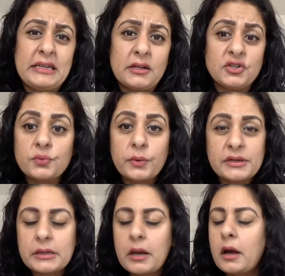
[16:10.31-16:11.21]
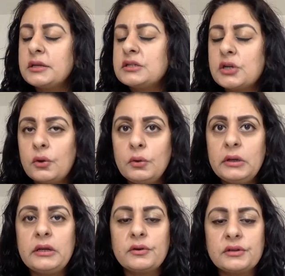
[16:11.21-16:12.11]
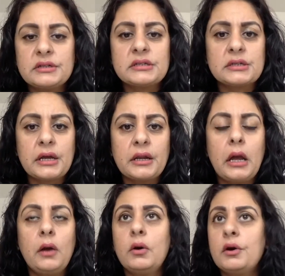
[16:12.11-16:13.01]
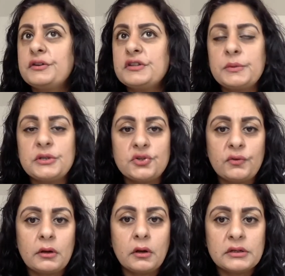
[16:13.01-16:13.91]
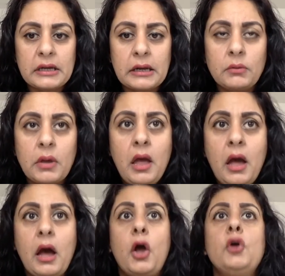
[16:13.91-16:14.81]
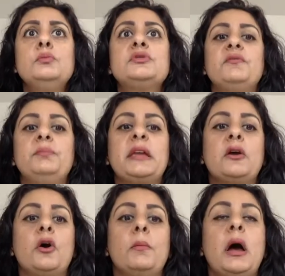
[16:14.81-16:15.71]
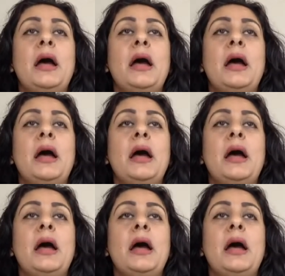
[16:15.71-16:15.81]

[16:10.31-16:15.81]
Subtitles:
I just want to say I totally understand how hard it's been during lockdown. Our homes have become